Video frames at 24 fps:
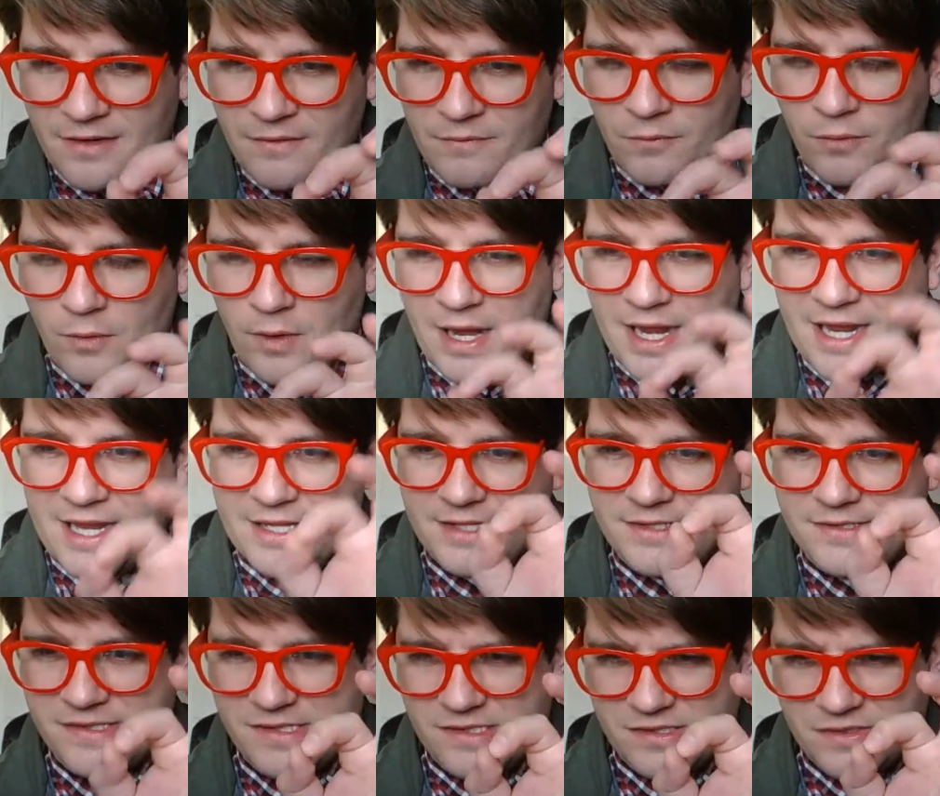of
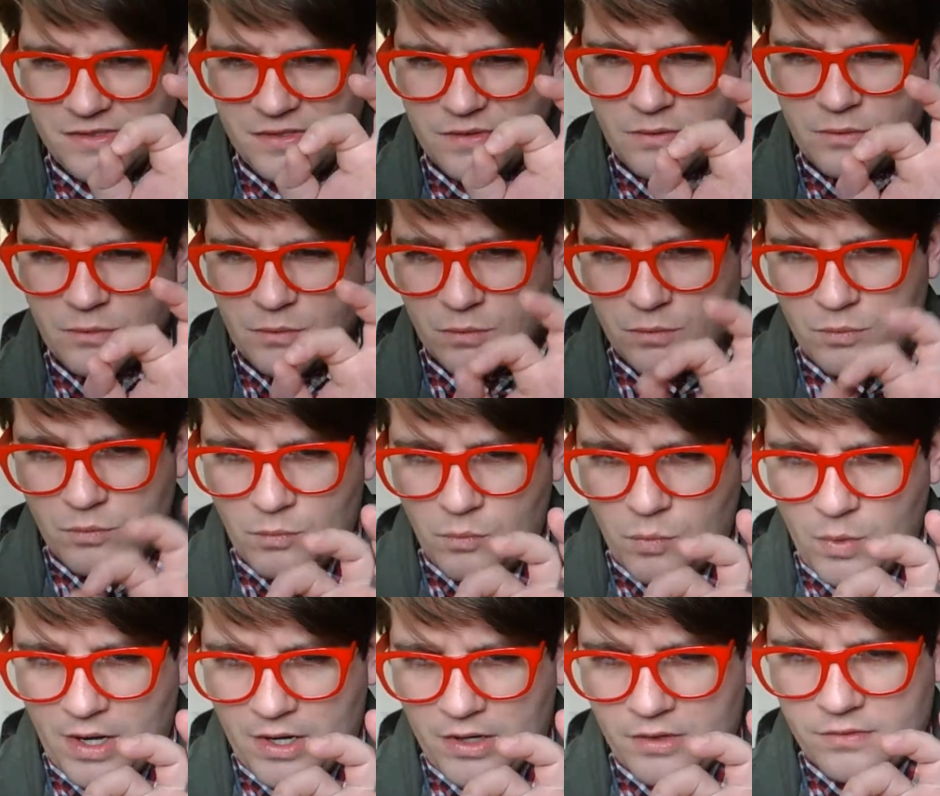rays into
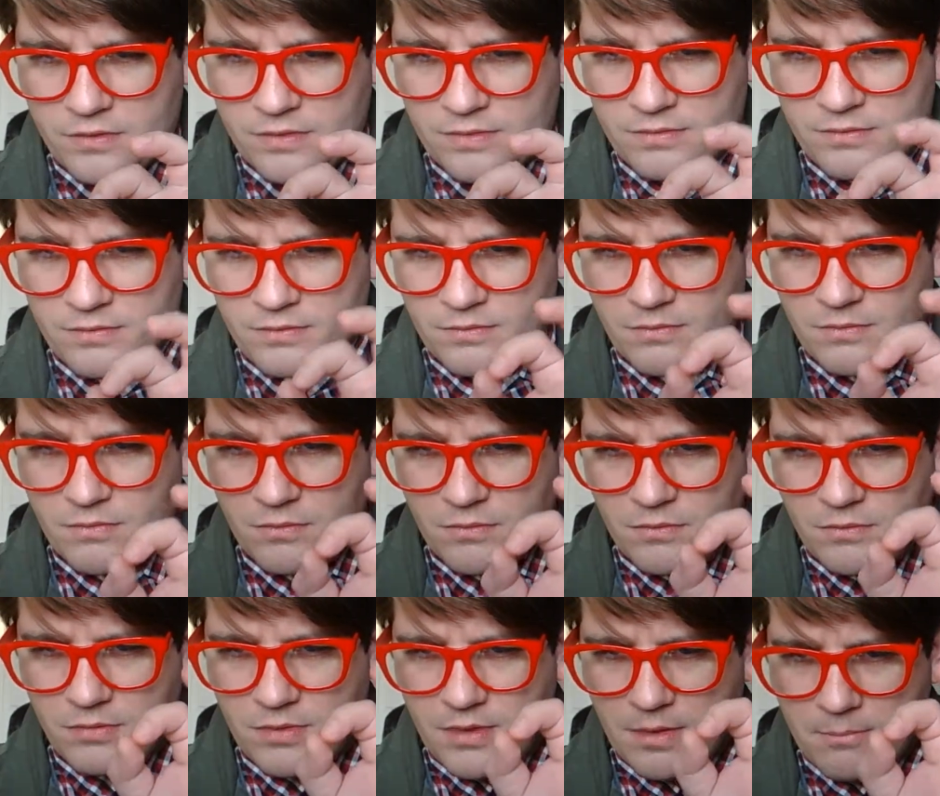where
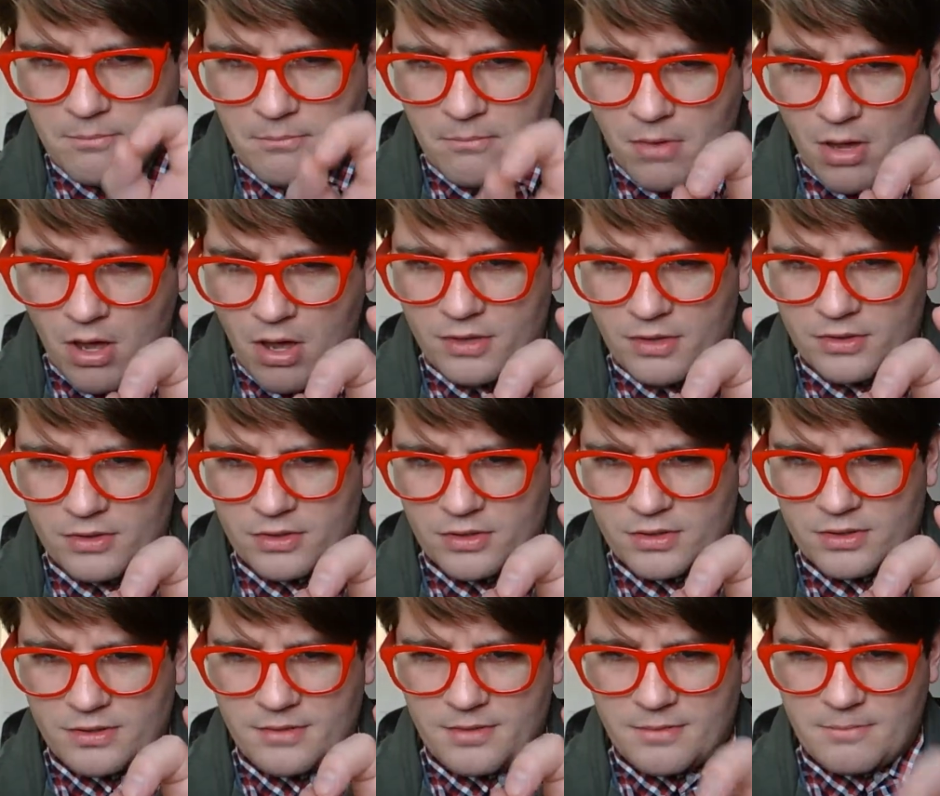the
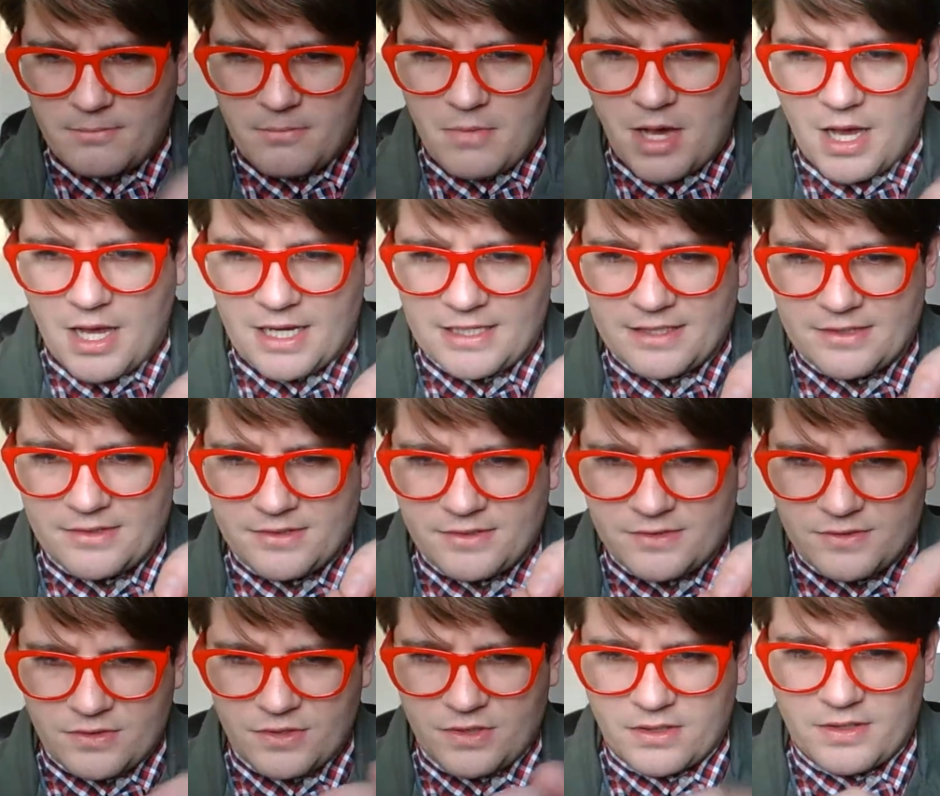modern mind
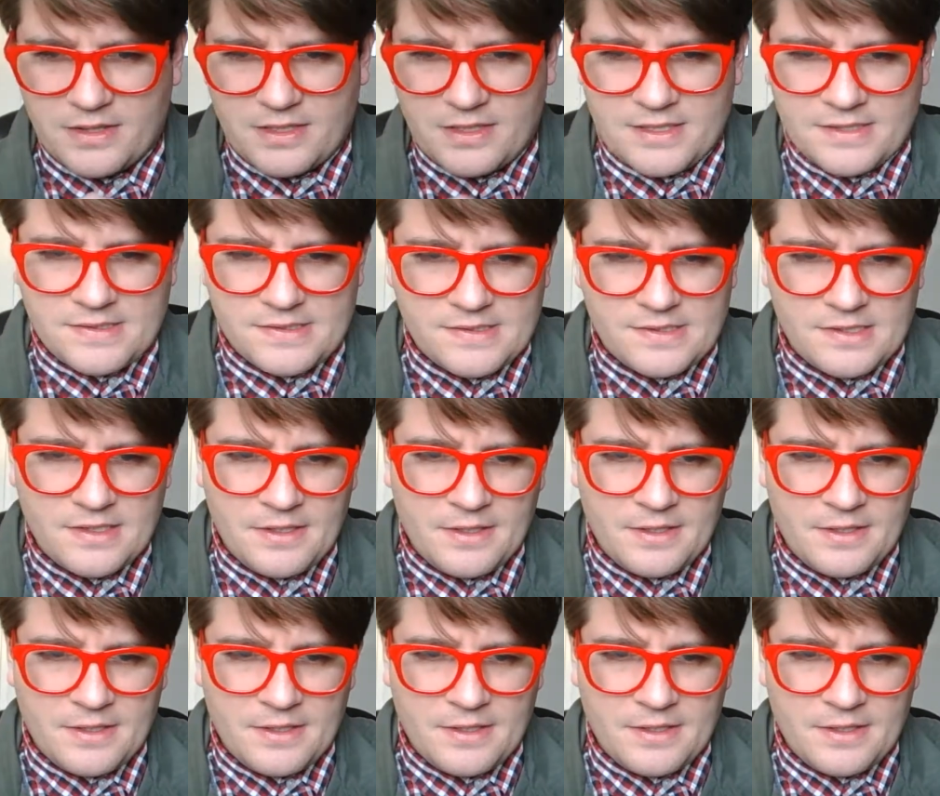took this.